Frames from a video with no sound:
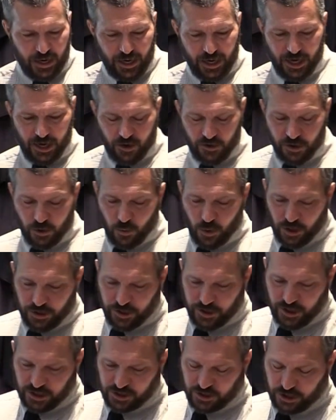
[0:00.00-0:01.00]
Here in the
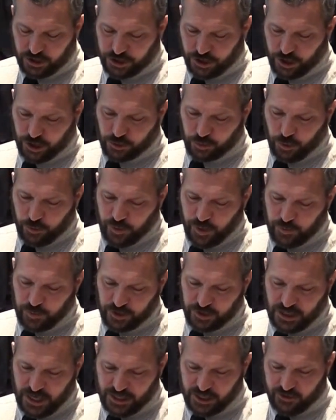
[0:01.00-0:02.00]
wilderness, the church will be
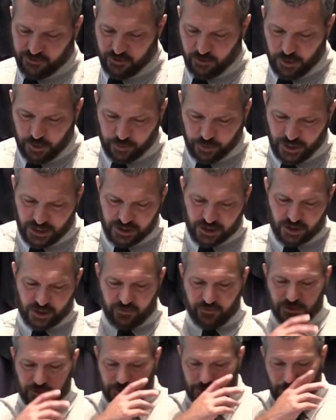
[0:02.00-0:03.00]
protected from the presence
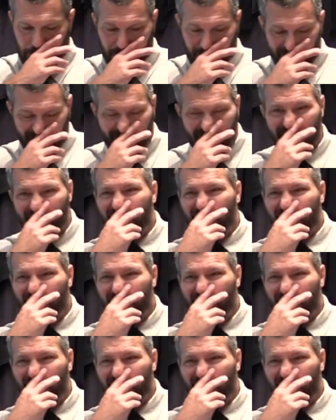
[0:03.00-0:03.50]
of the serpent.